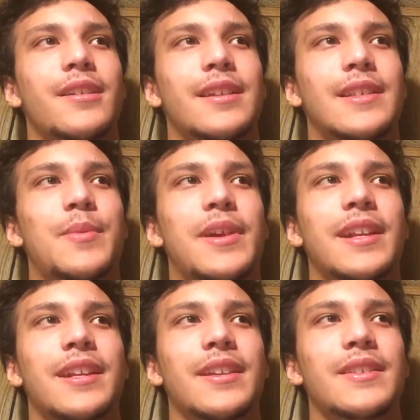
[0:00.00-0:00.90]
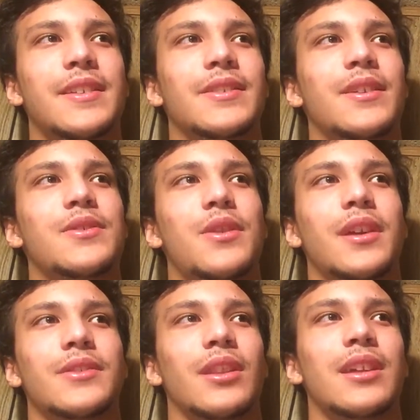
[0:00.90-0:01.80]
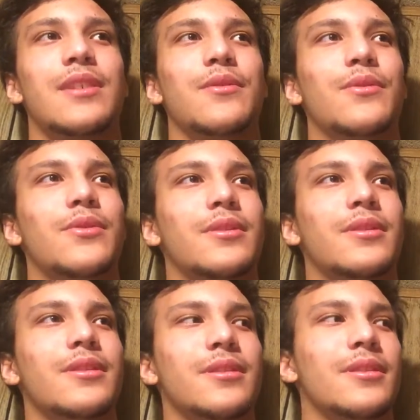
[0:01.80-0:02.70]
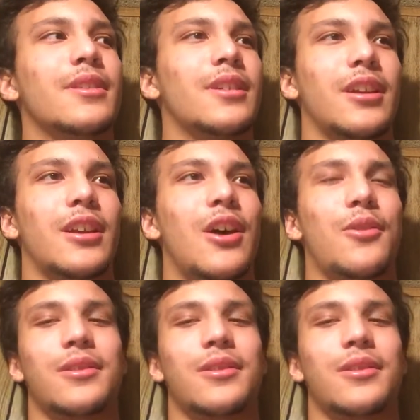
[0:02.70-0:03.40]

it's a pity to see such things live, you know.